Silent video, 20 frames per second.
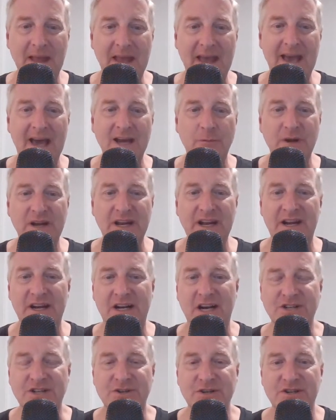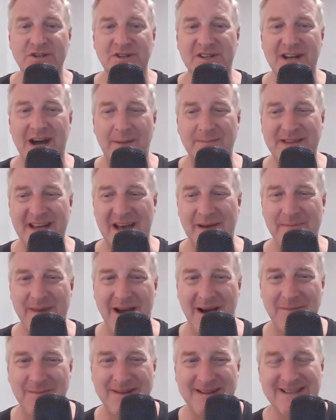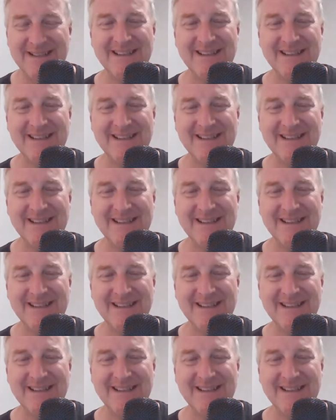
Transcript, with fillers: And we need a country to adopt MM.